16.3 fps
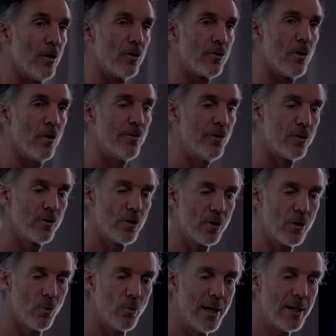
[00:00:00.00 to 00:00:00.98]
So if you
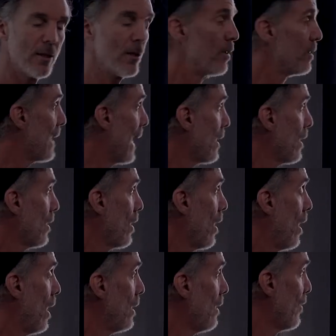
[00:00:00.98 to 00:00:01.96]
took a regular
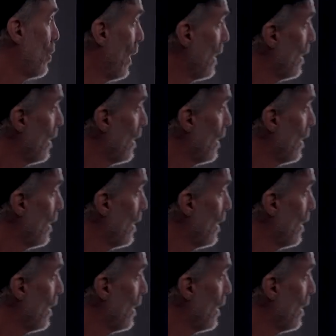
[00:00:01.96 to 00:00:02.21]
decagon, if you